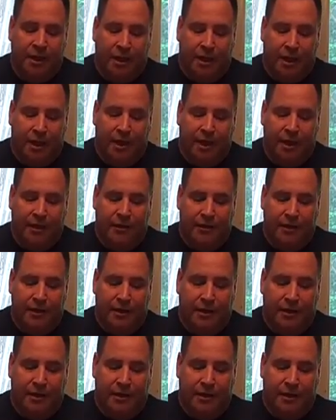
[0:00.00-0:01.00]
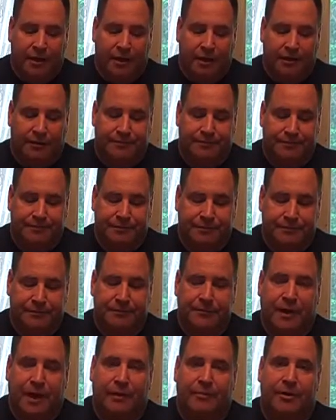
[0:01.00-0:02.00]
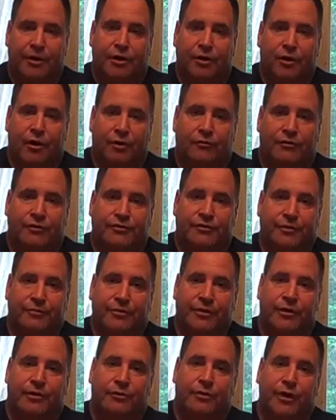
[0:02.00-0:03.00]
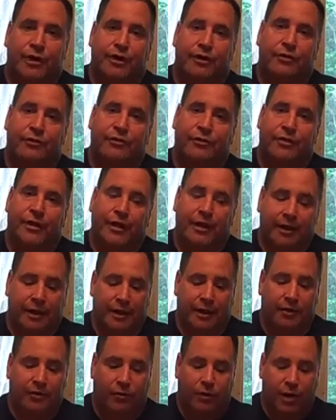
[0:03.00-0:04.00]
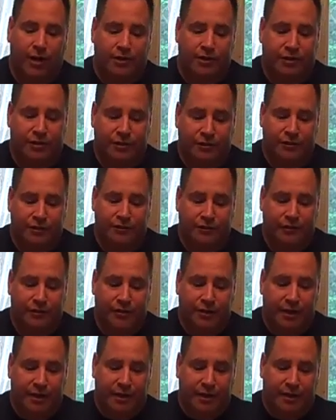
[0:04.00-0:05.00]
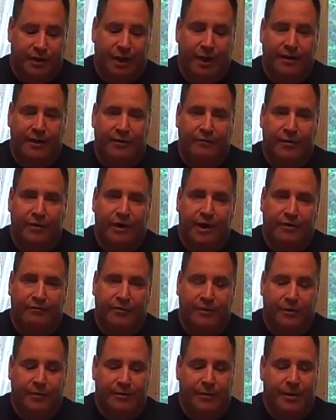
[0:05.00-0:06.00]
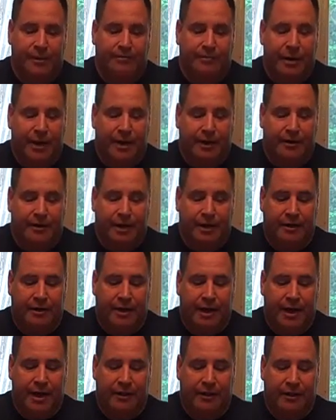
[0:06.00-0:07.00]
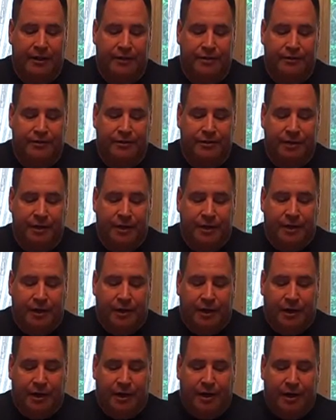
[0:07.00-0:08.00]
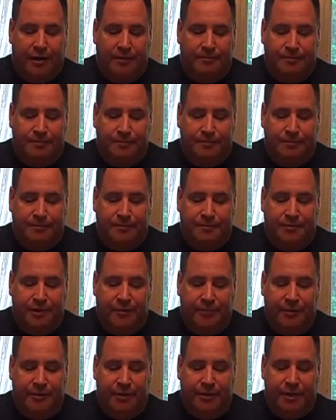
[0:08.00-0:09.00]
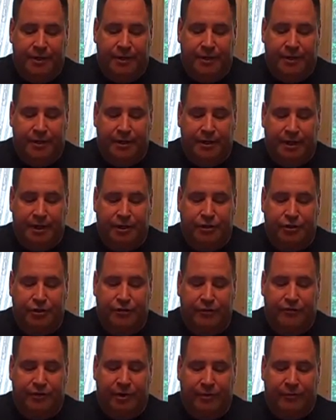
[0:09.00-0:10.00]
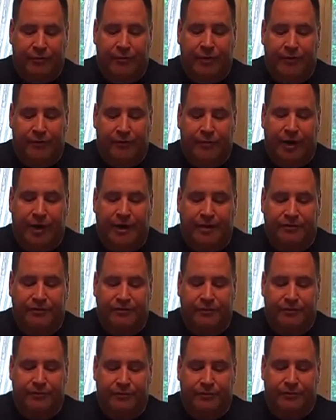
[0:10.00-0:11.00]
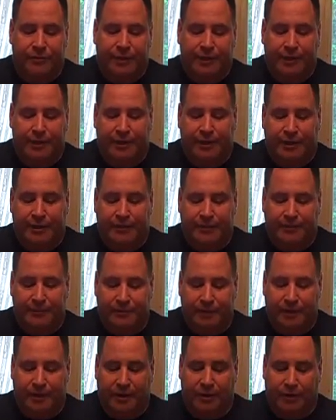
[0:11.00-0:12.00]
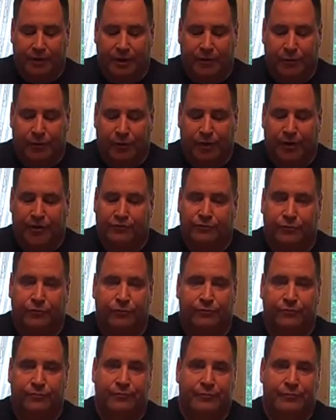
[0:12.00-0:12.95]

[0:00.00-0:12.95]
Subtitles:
And then I'm going to go over some of the critical thinking questions now that we have a little bit of background knowledge. Some of the issues that were raised in the reading was